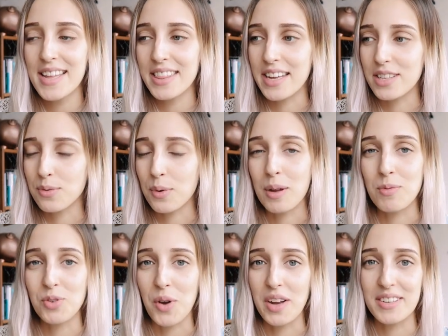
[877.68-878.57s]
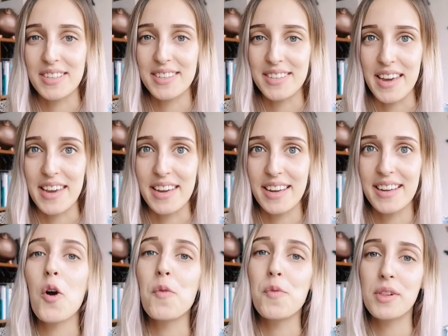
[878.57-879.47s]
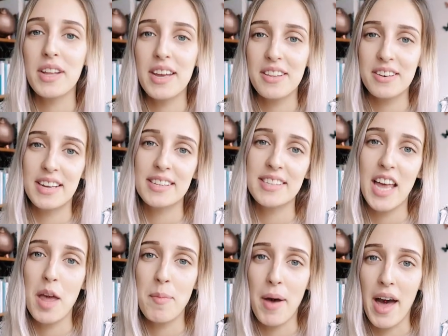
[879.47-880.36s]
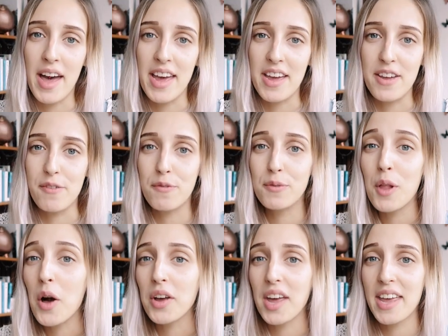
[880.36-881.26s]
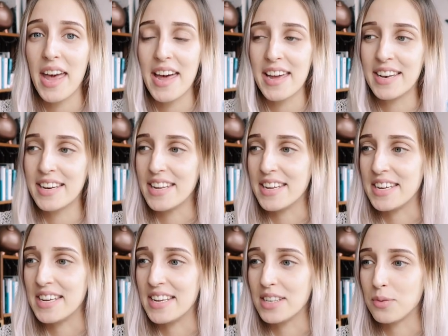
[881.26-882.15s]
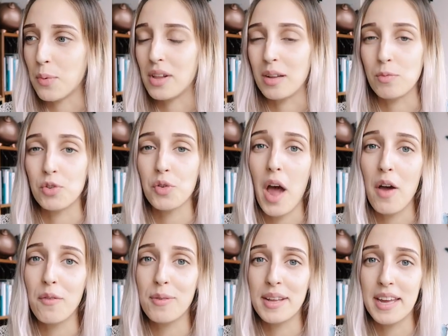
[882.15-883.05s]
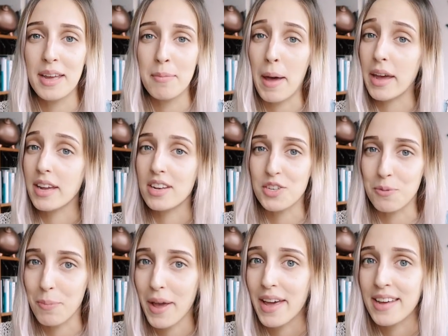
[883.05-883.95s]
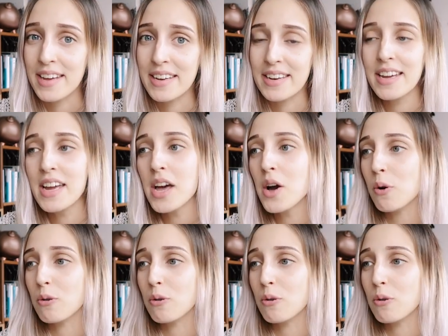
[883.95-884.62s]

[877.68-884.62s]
That's what I'm trying to say. Hopefully the next time I vlog again is while I'm traveling back in Japan